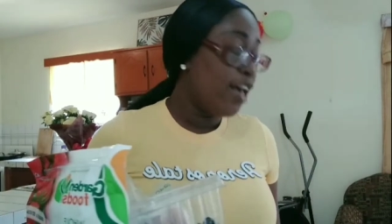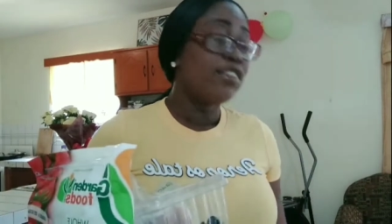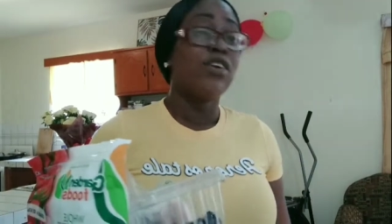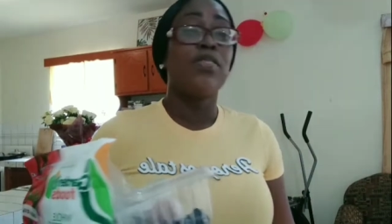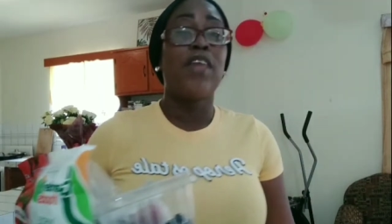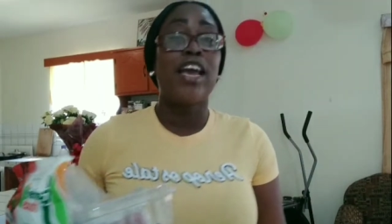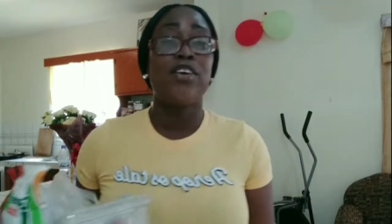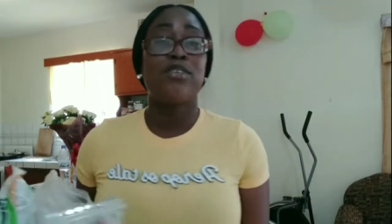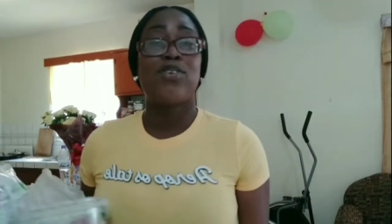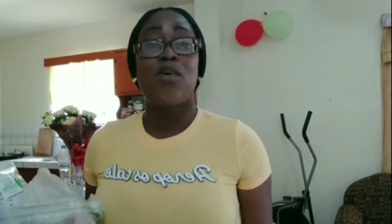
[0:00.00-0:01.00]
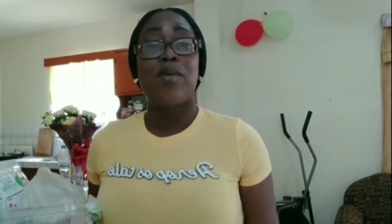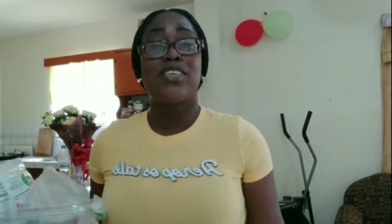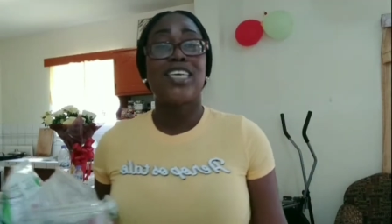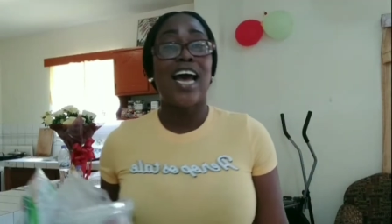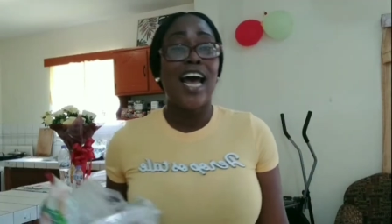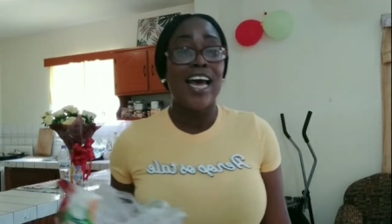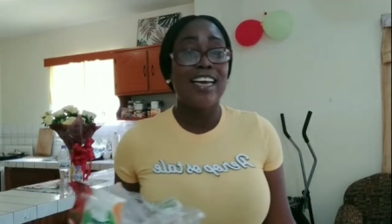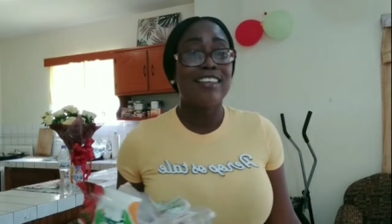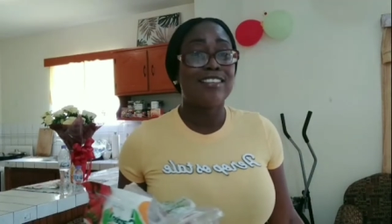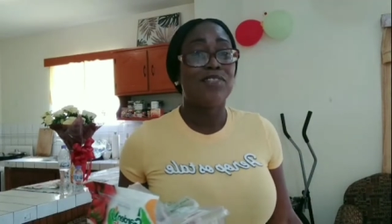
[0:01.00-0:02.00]
So thank you so much
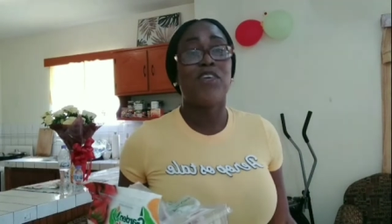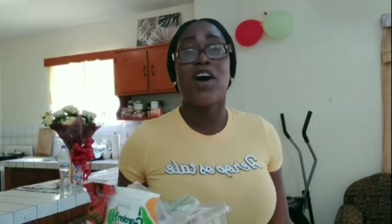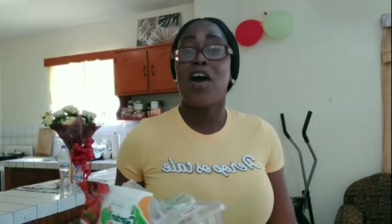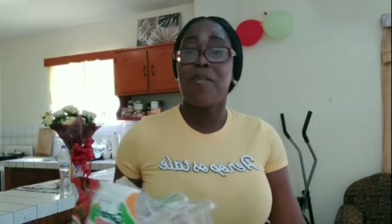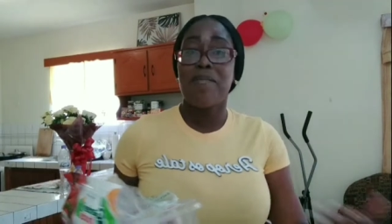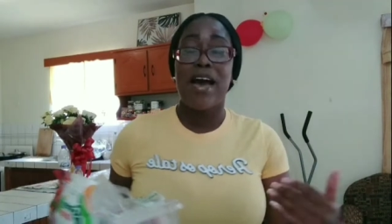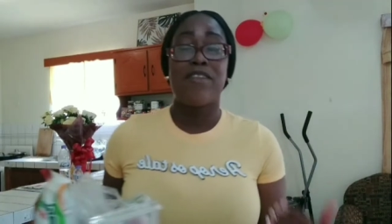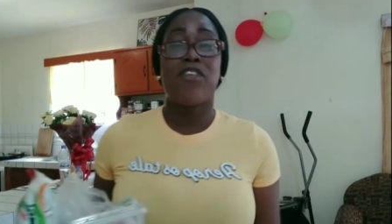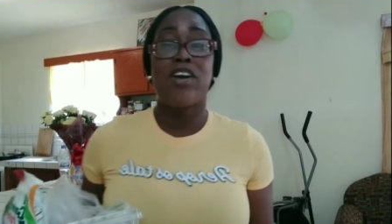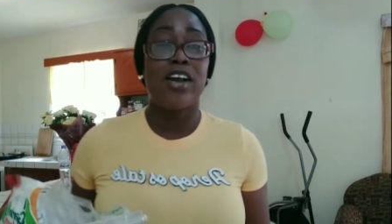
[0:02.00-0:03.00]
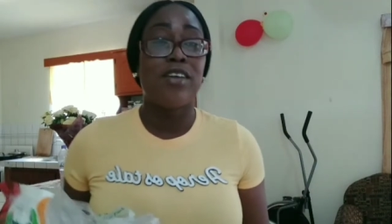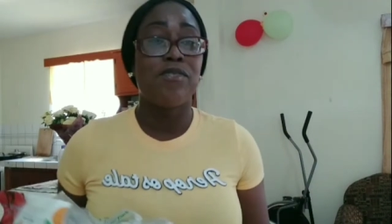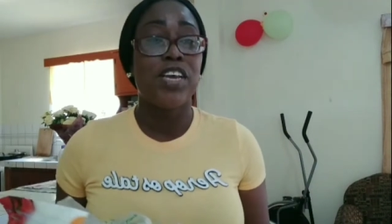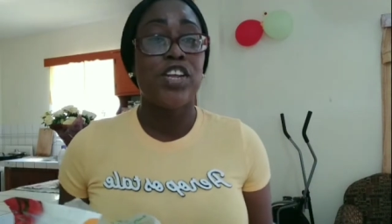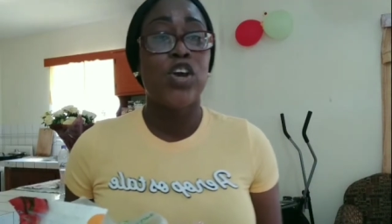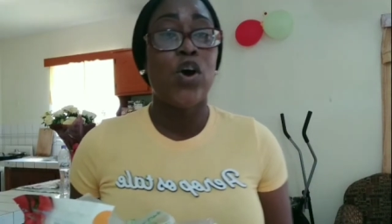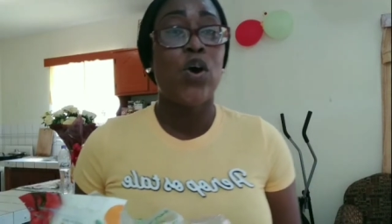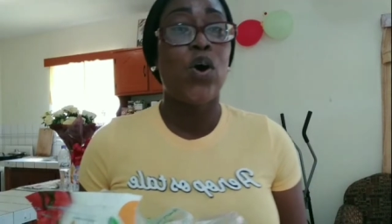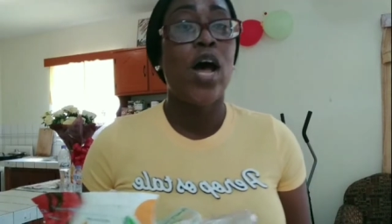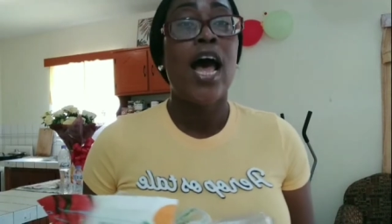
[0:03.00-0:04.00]
guys for coming back for another
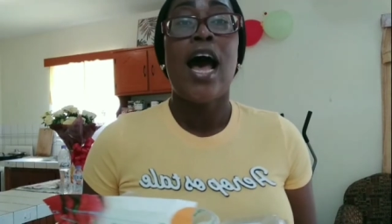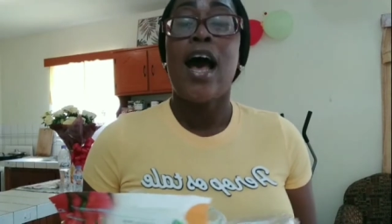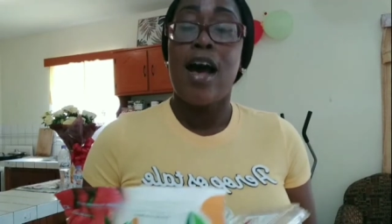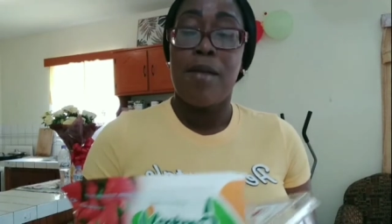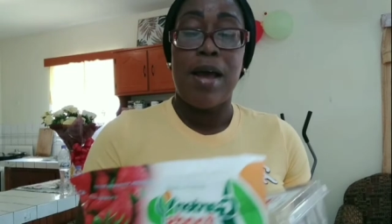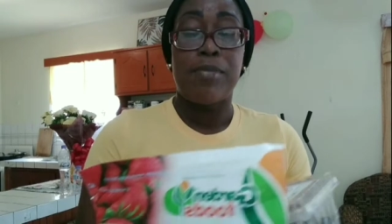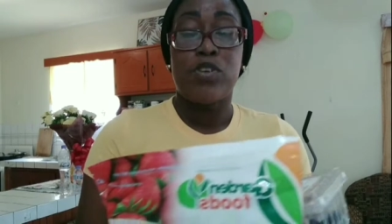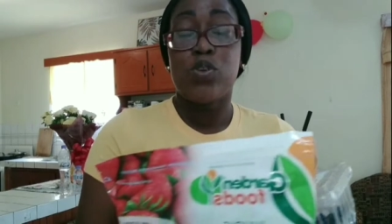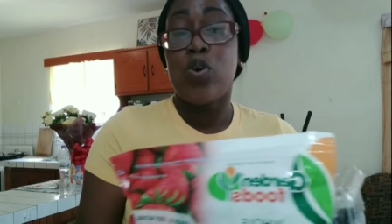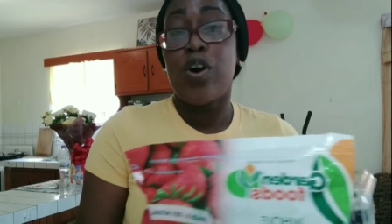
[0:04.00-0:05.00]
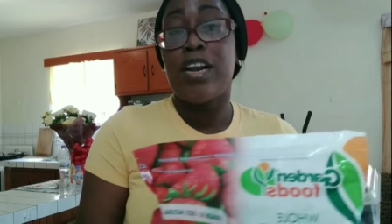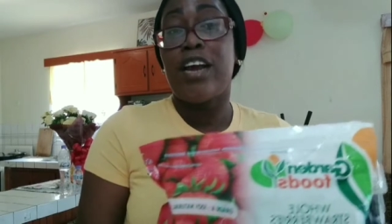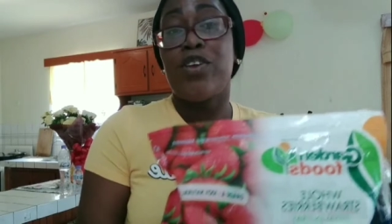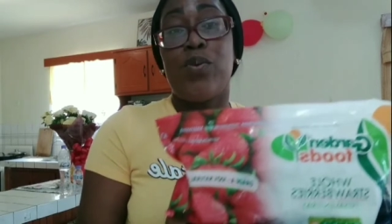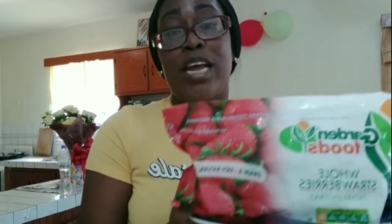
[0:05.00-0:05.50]
video. Um, I'm sure that you will